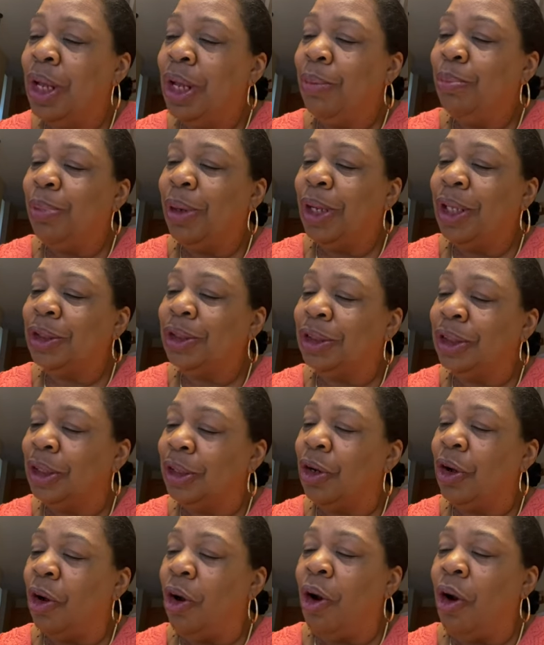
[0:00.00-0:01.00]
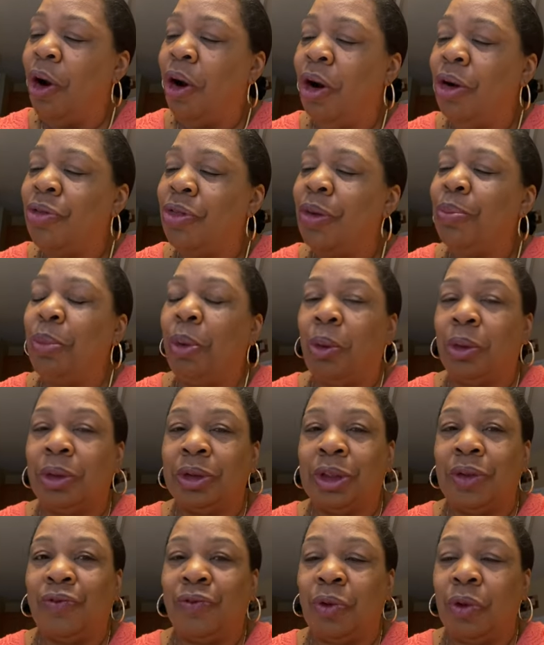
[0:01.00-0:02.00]
Blessed are the
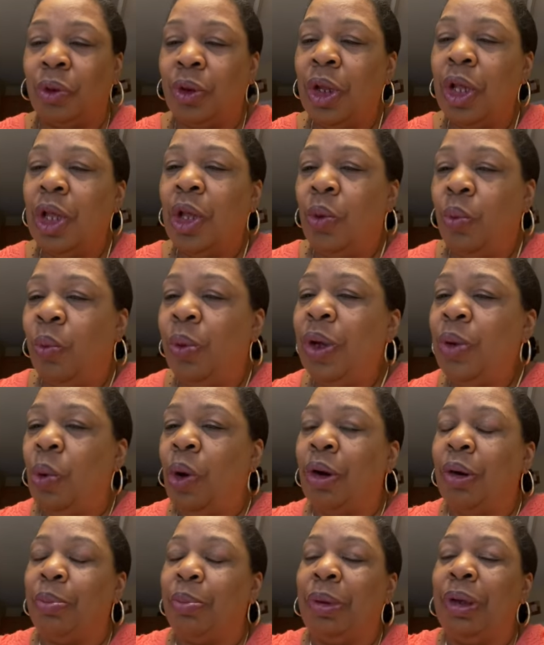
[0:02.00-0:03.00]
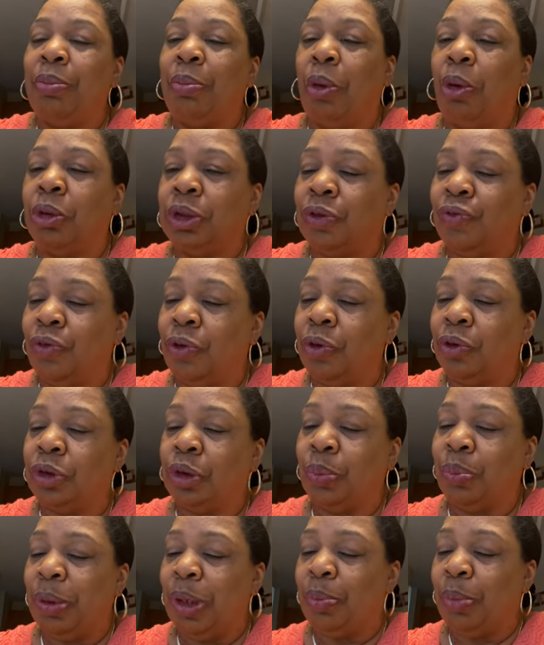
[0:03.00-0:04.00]
merciful. We want to be merciful to
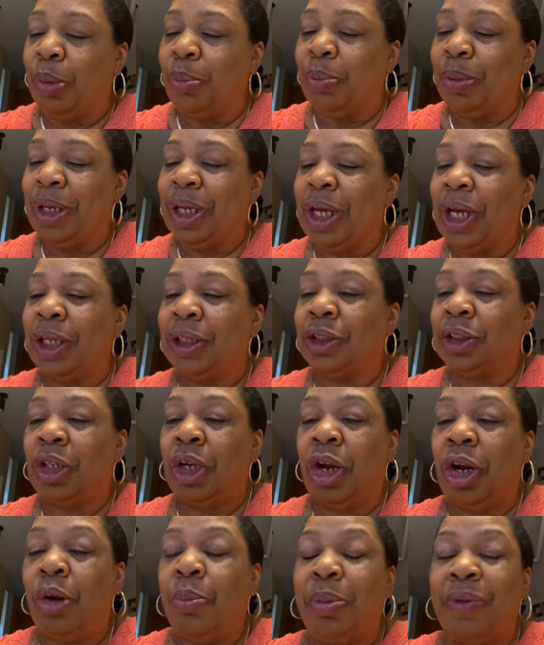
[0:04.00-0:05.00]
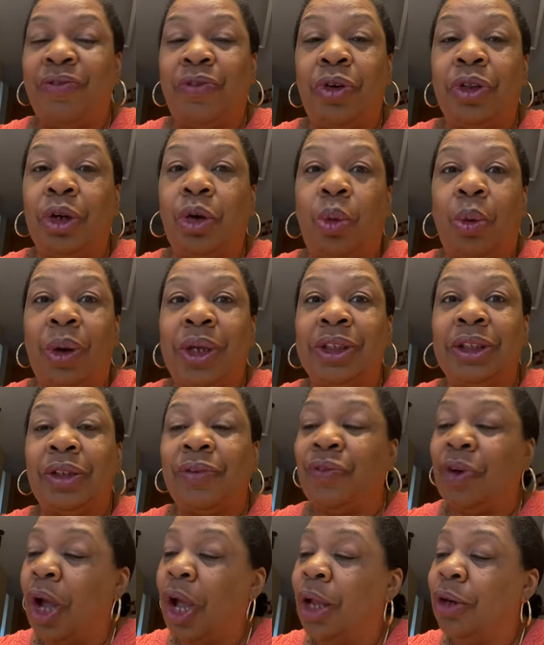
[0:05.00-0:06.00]
people because there before the grace of
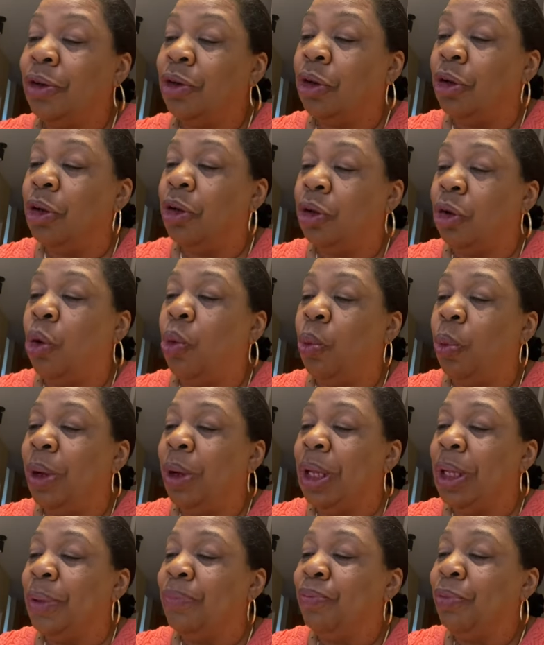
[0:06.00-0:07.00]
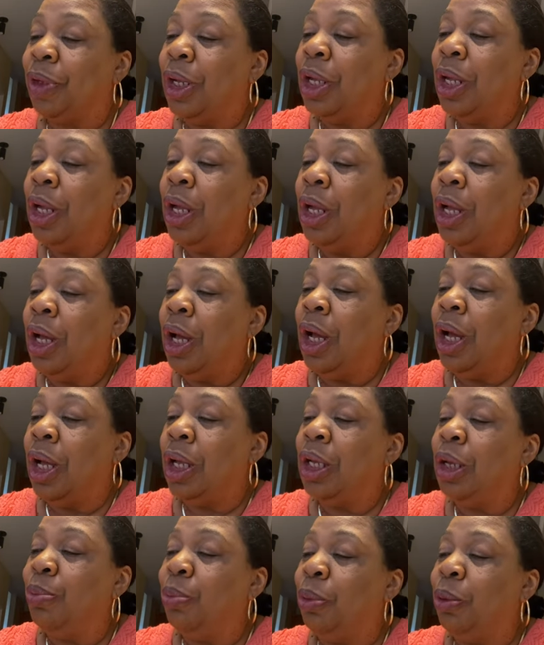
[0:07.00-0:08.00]
God go we.
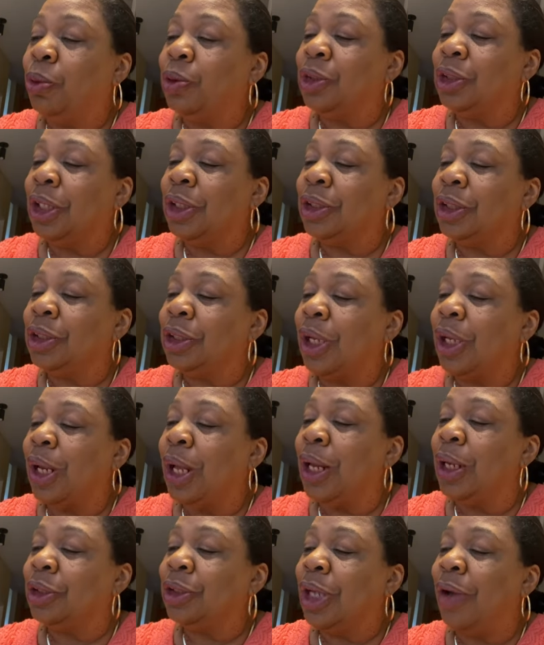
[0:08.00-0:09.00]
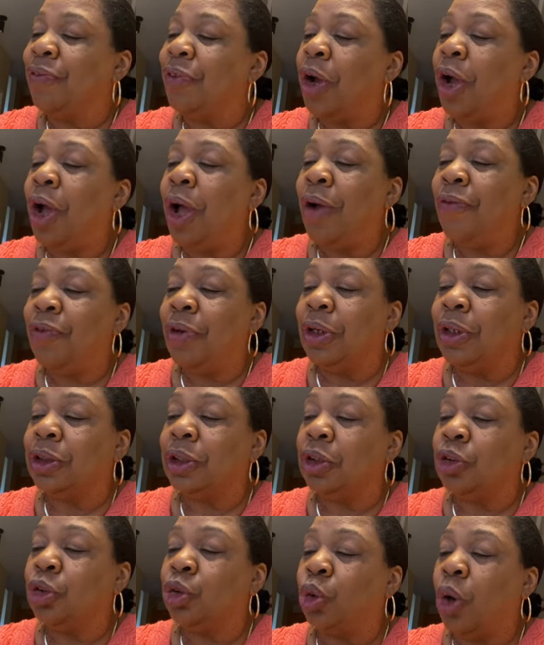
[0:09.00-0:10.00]
Hebrews says, let us have confidence
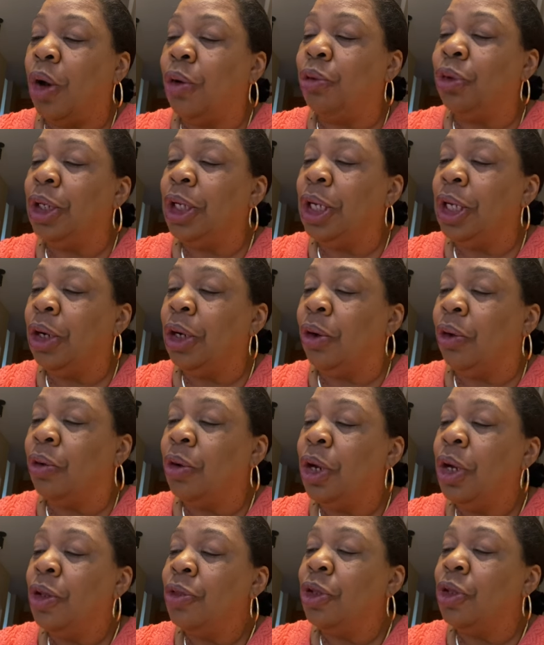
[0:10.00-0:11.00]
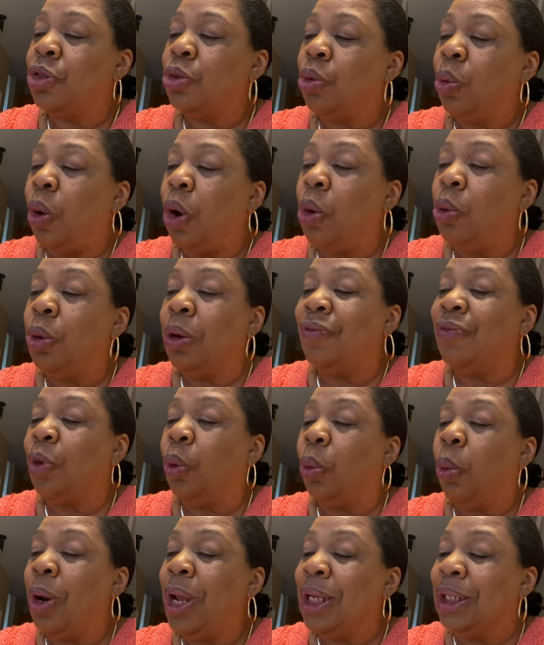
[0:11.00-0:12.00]
and draw near the throne of
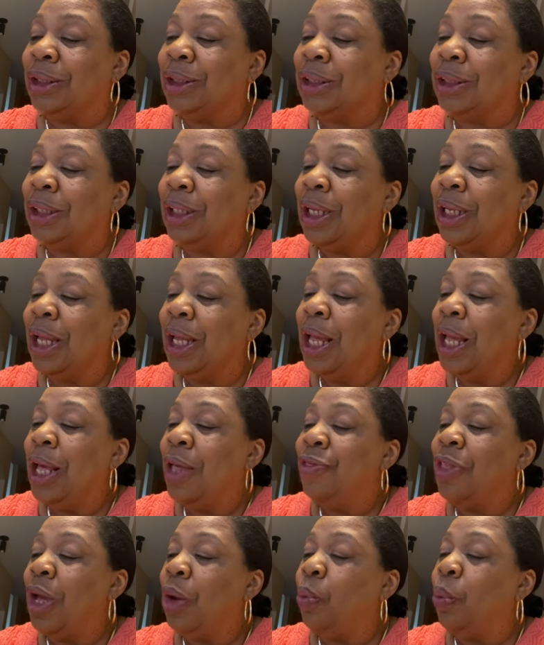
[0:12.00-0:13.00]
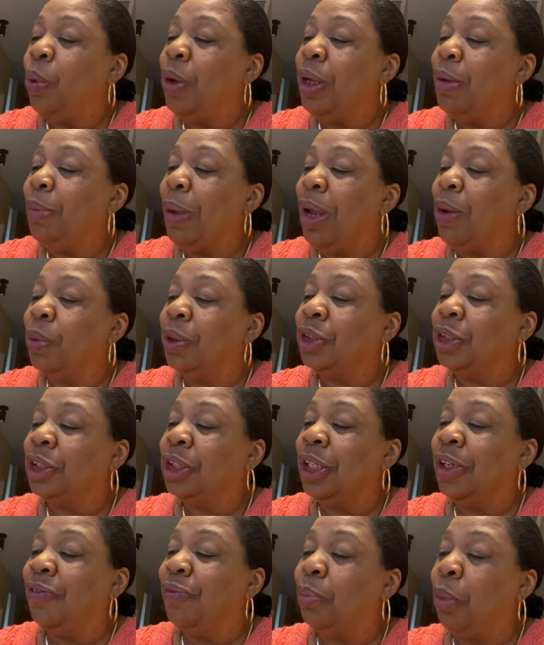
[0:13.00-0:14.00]
grace that we may
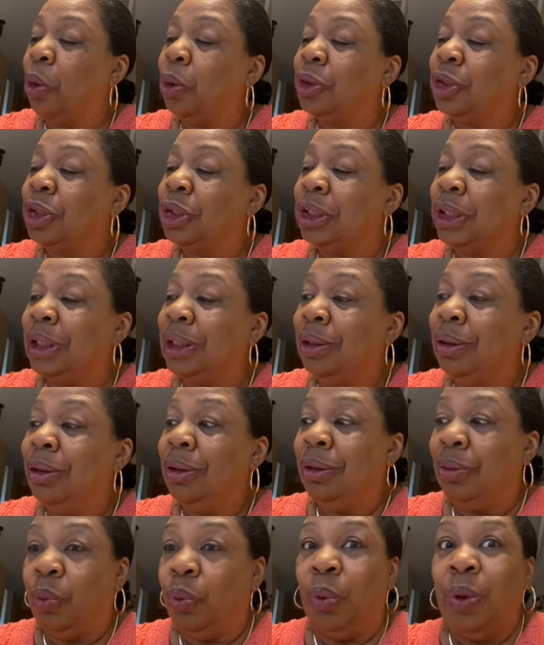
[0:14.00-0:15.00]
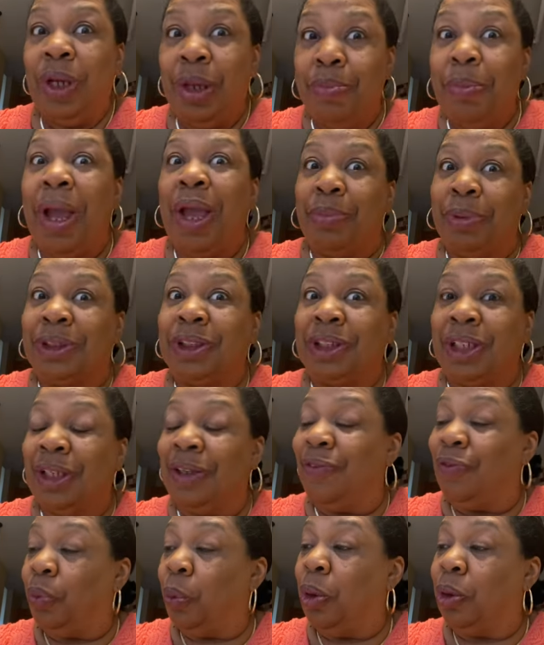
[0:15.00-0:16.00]
receive mercy. We may
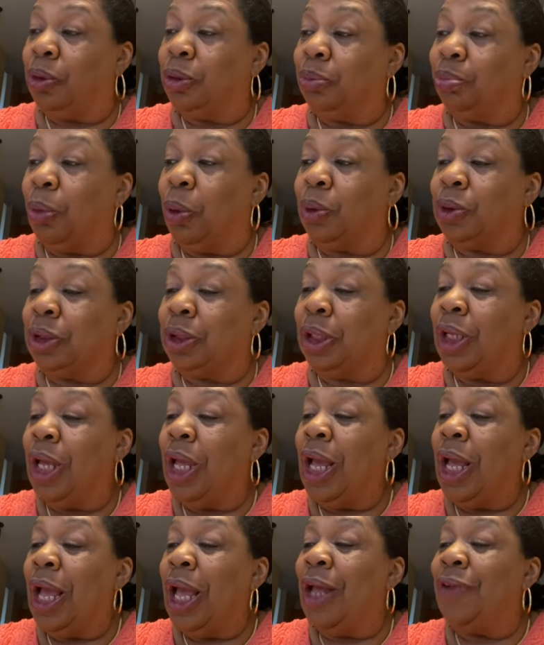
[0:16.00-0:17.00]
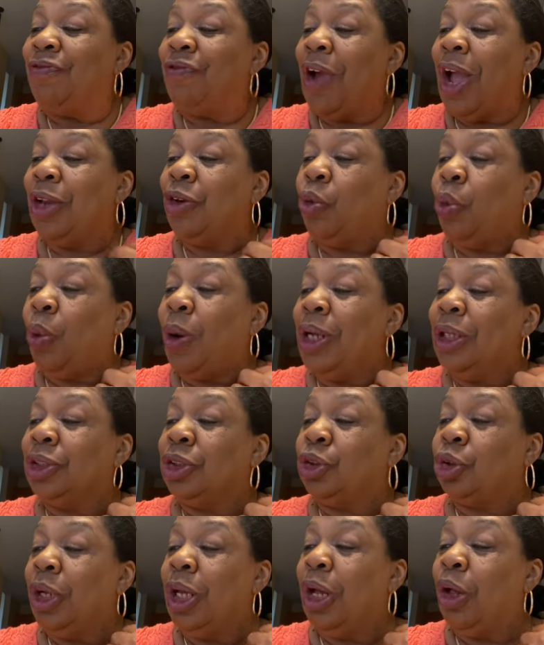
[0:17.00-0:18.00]
receive mercy and find grace
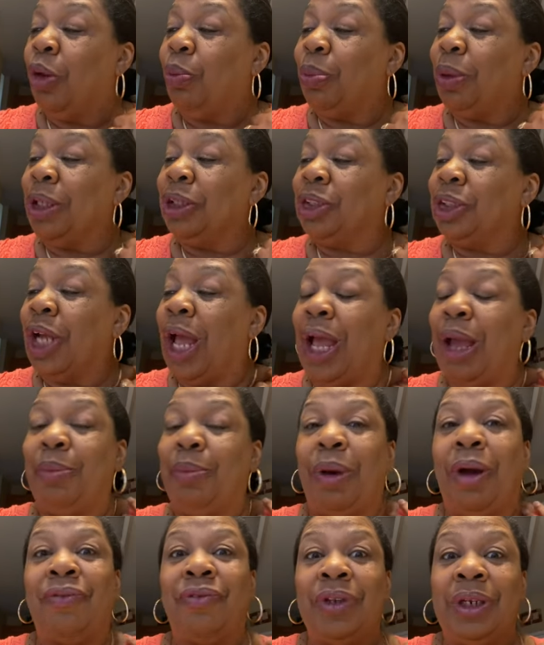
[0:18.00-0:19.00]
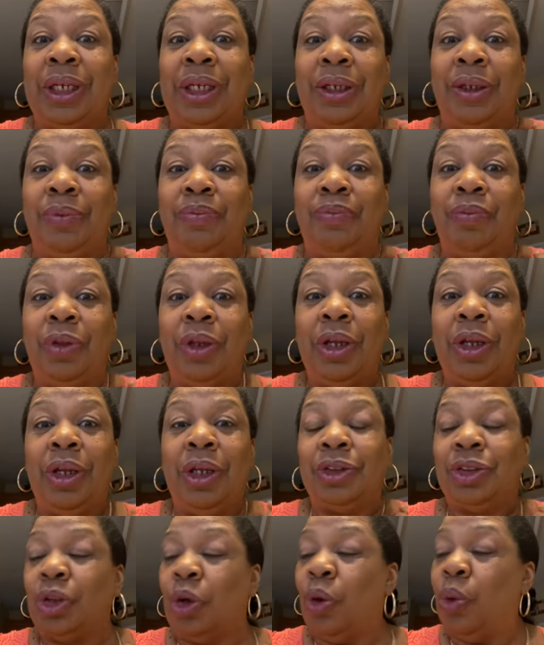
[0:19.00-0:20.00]
to help in time of need.
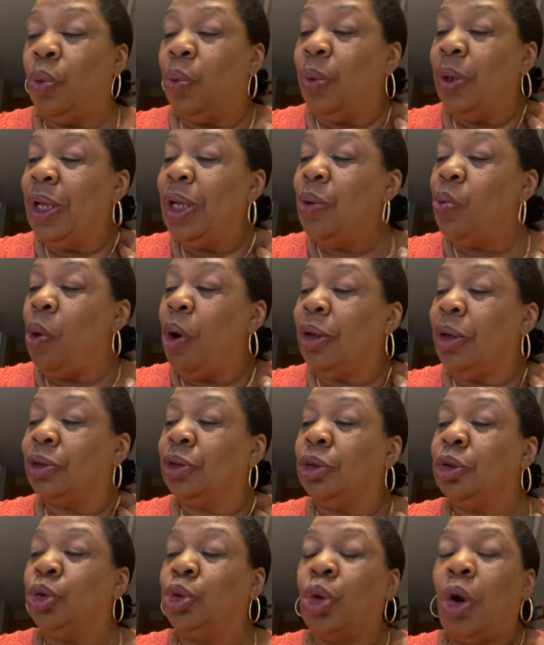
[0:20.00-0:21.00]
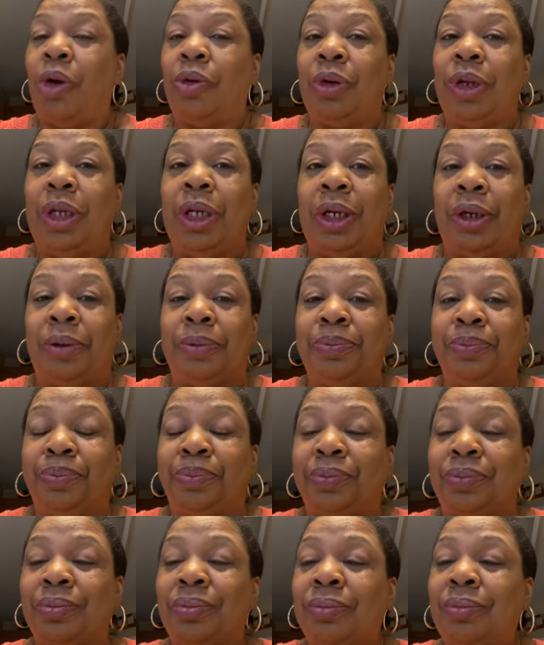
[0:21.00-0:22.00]
So we want to draw near
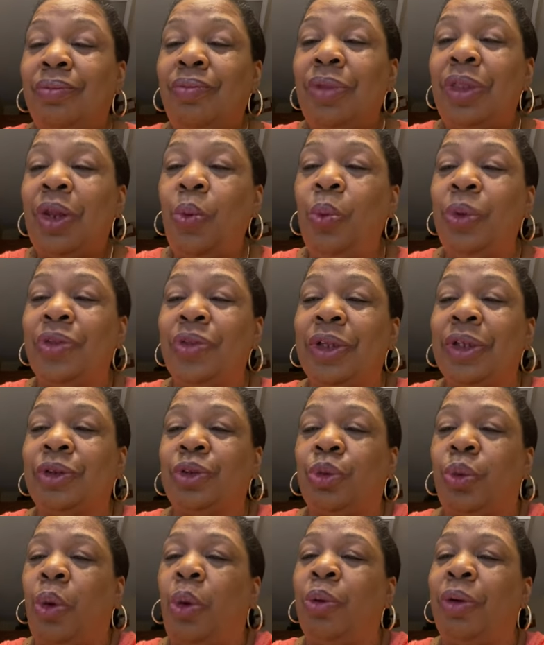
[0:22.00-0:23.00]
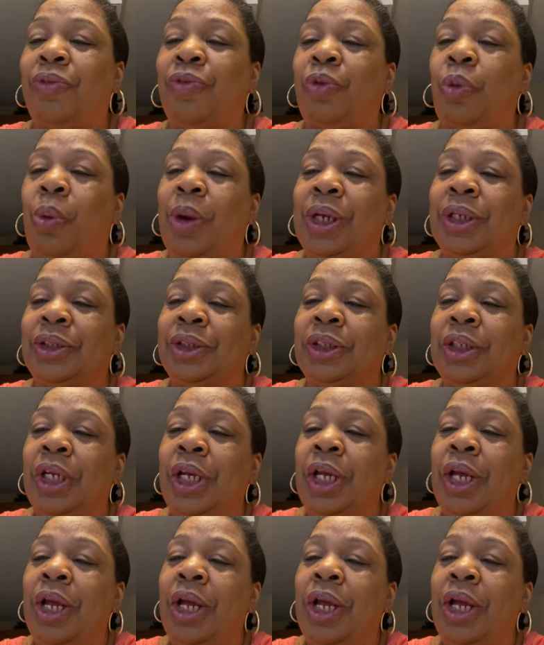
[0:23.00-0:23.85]
with the throne of grace.